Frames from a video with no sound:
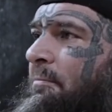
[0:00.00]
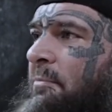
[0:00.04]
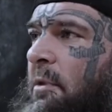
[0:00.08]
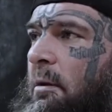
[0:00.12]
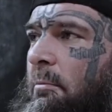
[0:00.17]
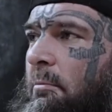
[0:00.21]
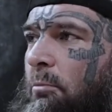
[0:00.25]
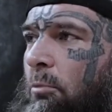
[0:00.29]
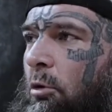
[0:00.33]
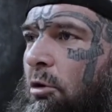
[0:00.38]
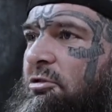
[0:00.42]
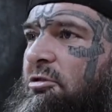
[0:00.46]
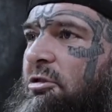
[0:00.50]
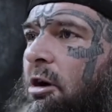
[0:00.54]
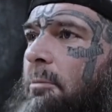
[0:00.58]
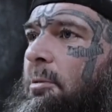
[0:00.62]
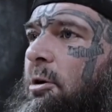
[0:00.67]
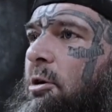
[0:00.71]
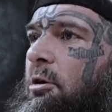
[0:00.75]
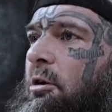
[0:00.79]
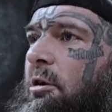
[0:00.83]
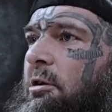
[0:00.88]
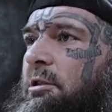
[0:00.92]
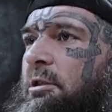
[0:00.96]
More so
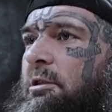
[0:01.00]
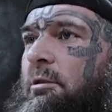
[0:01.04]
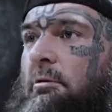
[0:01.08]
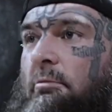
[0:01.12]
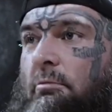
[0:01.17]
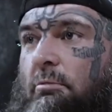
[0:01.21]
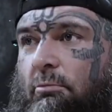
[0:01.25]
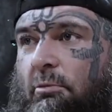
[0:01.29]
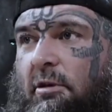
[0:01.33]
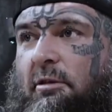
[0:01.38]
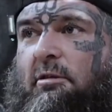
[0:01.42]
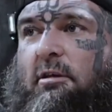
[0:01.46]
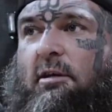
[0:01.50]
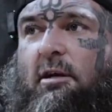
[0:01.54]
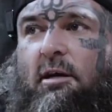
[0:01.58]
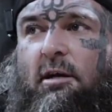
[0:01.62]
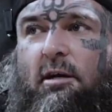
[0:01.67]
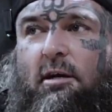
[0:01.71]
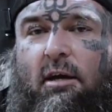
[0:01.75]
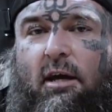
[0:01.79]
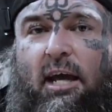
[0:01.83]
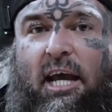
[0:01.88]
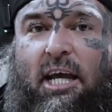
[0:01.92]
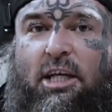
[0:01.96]
because with
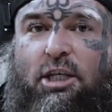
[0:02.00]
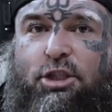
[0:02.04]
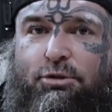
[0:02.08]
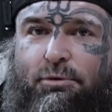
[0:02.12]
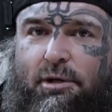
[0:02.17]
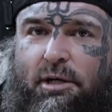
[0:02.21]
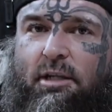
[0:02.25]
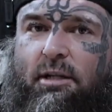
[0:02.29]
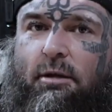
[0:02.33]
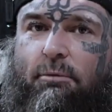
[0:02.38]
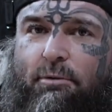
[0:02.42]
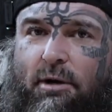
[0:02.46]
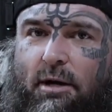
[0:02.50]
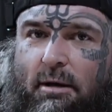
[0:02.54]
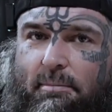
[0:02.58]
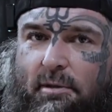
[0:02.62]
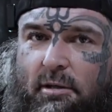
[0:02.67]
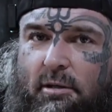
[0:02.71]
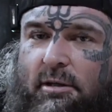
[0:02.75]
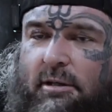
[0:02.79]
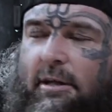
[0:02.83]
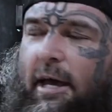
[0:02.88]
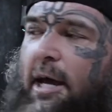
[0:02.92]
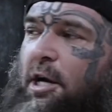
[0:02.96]
the injury and the
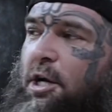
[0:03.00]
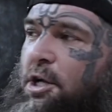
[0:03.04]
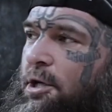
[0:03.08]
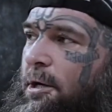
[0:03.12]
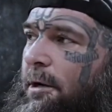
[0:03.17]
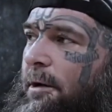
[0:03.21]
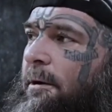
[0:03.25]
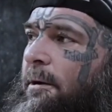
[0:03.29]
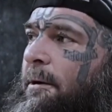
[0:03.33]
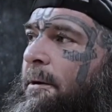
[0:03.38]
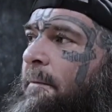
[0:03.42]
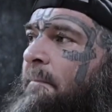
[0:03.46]
rehabilitation,